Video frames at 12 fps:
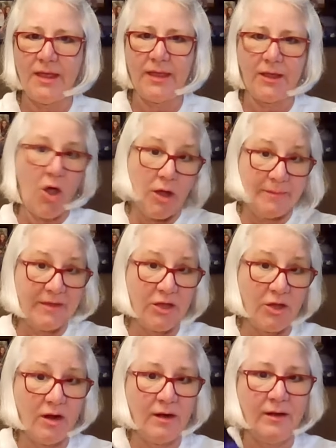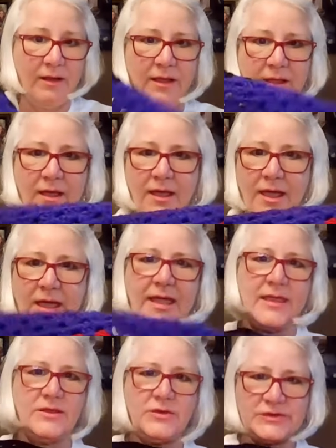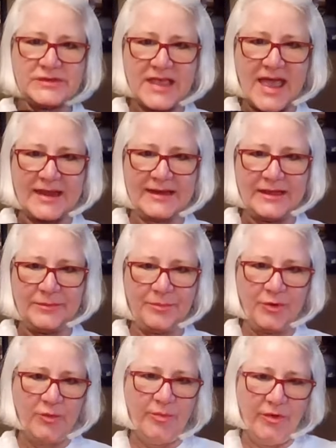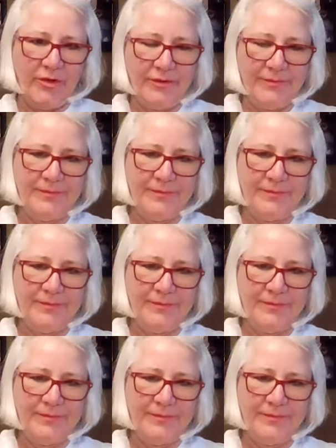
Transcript: economy yarn. I use that in purple.